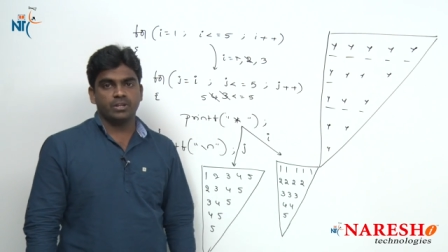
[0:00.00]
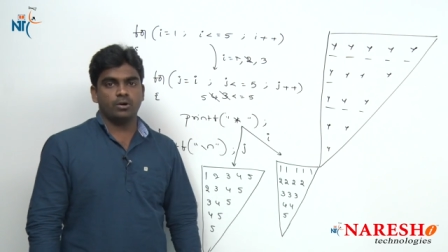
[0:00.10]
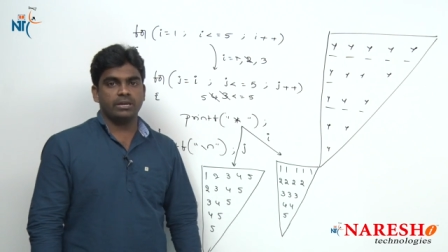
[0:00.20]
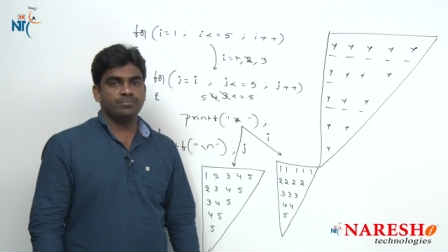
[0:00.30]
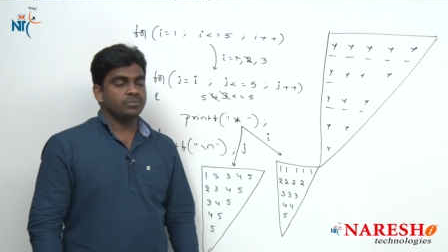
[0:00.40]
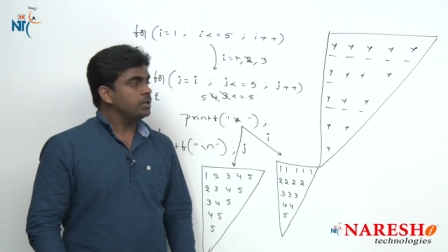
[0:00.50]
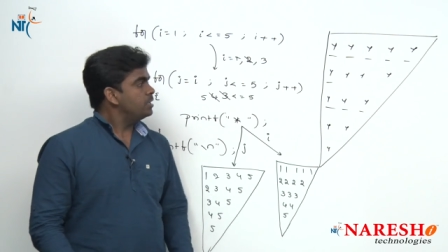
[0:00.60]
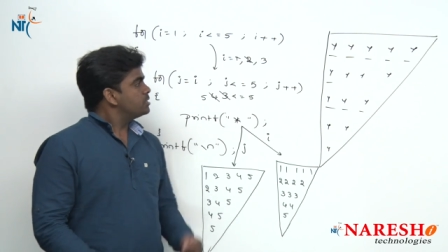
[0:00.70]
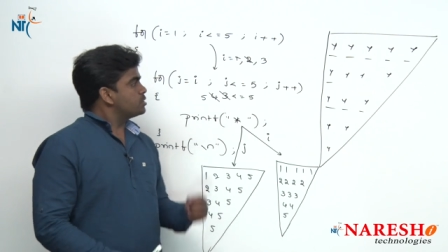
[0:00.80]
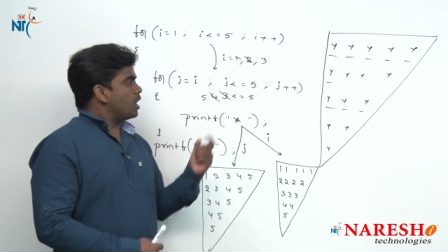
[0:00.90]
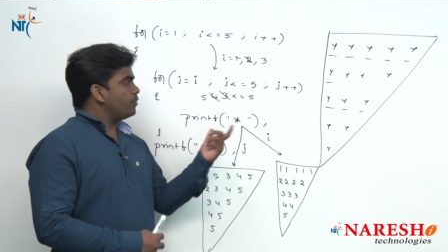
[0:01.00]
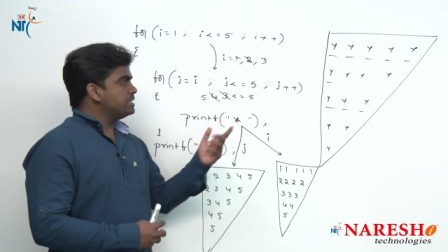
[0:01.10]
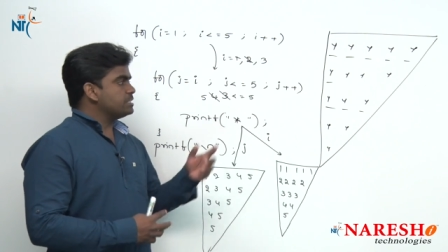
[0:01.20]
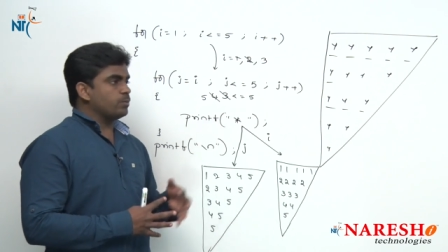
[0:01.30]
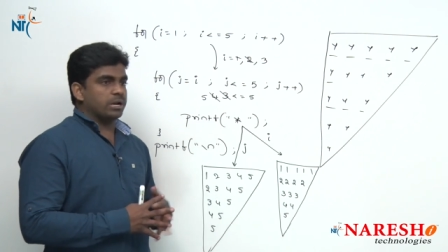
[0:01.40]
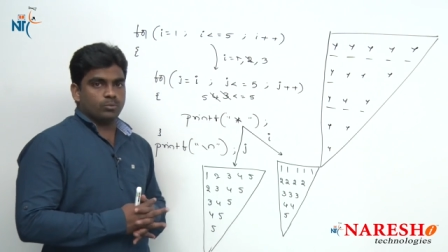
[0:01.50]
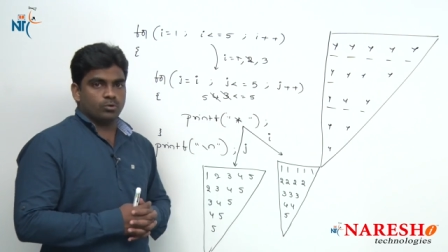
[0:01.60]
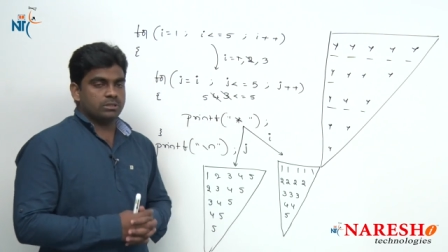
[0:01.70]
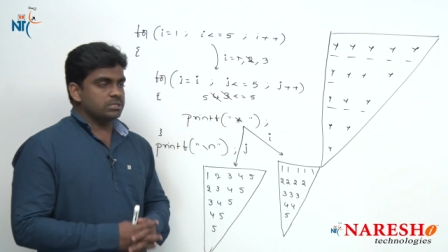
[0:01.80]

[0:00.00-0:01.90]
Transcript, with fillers: Okay. So, now we will see one more.